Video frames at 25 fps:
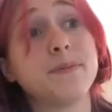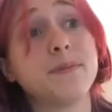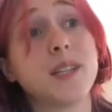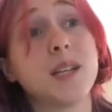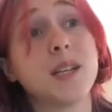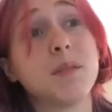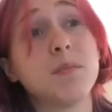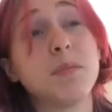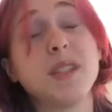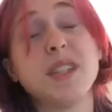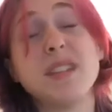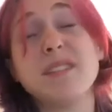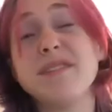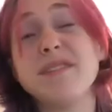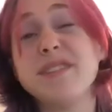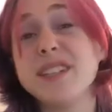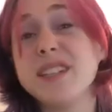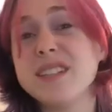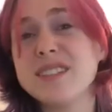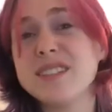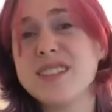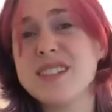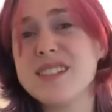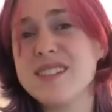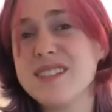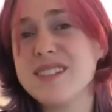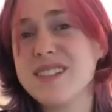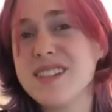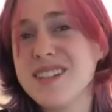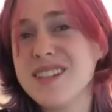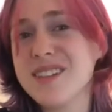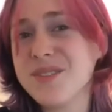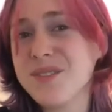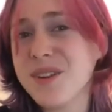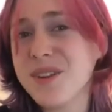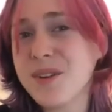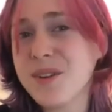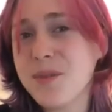But the Philistines didn't
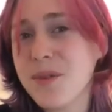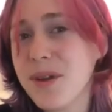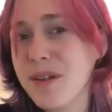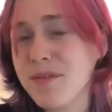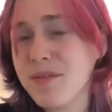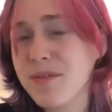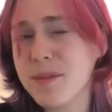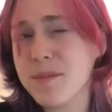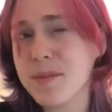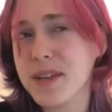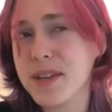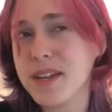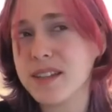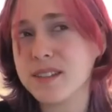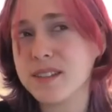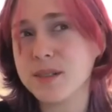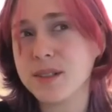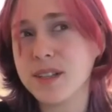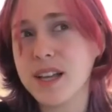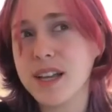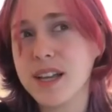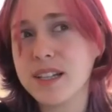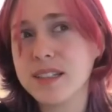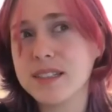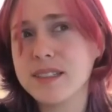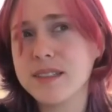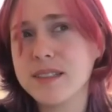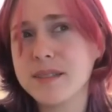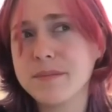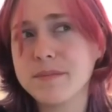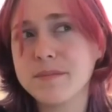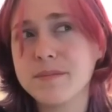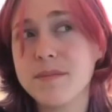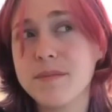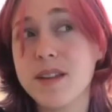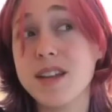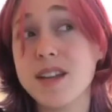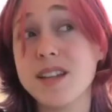run away from the Israelites.
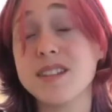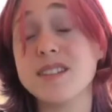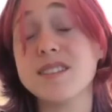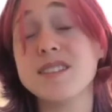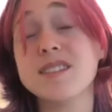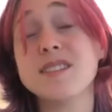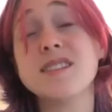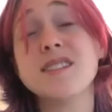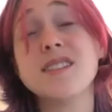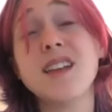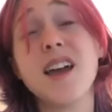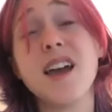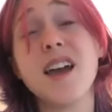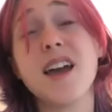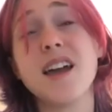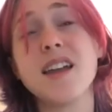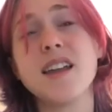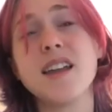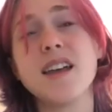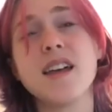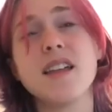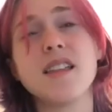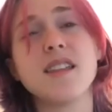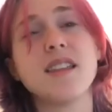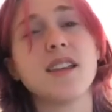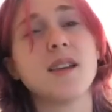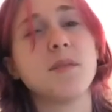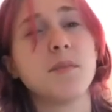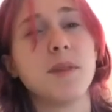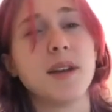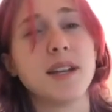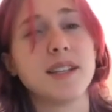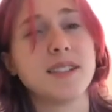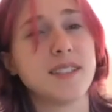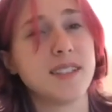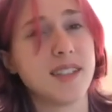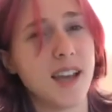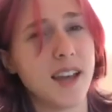Instead, they
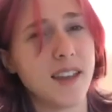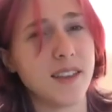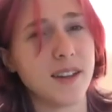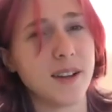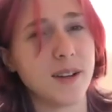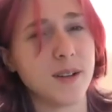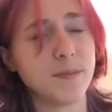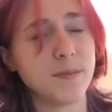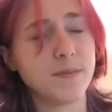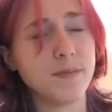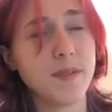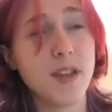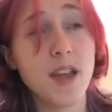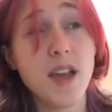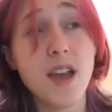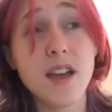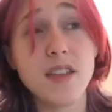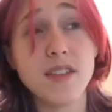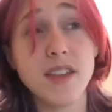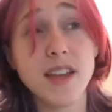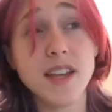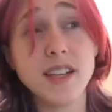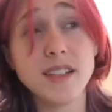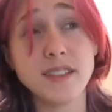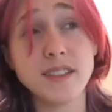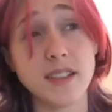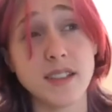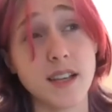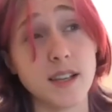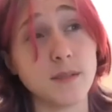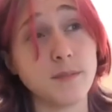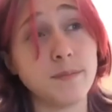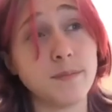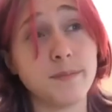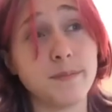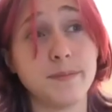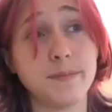met together. They said,